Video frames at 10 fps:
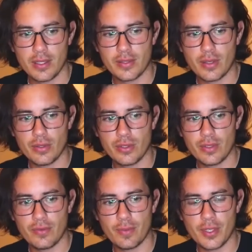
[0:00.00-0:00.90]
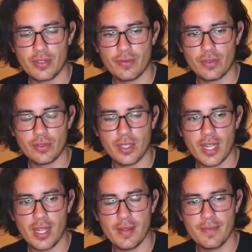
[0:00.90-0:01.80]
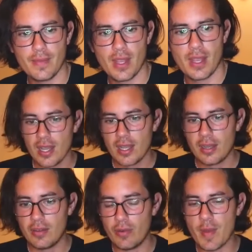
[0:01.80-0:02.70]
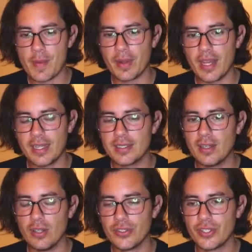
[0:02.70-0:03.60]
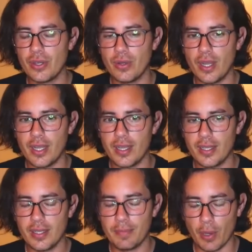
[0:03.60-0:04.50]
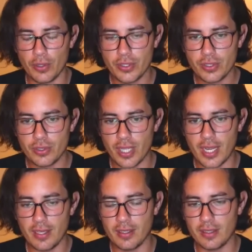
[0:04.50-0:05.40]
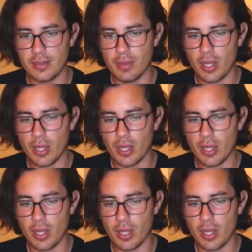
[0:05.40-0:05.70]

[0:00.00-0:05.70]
Let's go to the information for today. Remember that also in the post today, in the